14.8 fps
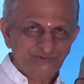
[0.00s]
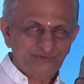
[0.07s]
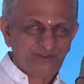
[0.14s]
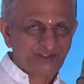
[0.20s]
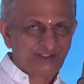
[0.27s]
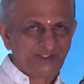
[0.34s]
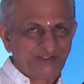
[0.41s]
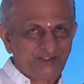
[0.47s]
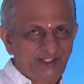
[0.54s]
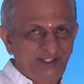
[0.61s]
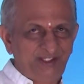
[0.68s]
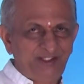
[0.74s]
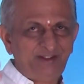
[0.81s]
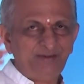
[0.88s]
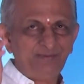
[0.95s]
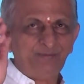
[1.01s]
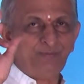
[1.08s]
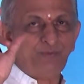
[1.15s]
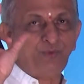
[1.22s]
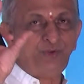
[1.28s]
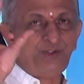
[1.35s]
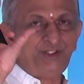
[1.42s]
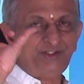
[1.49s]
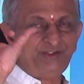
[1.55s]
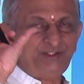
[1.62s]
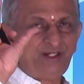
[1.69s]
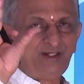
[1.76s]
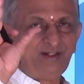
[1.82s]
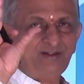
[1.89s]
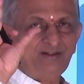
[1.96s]
For the sky, moon is
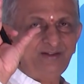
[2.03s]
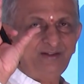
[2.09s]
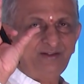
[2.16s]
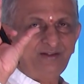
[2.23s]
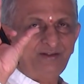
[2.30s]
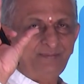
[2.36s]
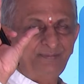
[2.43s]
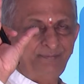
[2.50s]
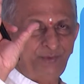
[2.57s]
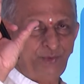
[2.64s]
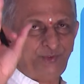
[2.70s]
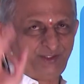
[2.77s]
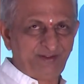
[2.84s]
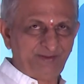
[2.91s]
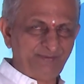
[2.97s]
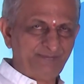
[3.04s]
the beauty.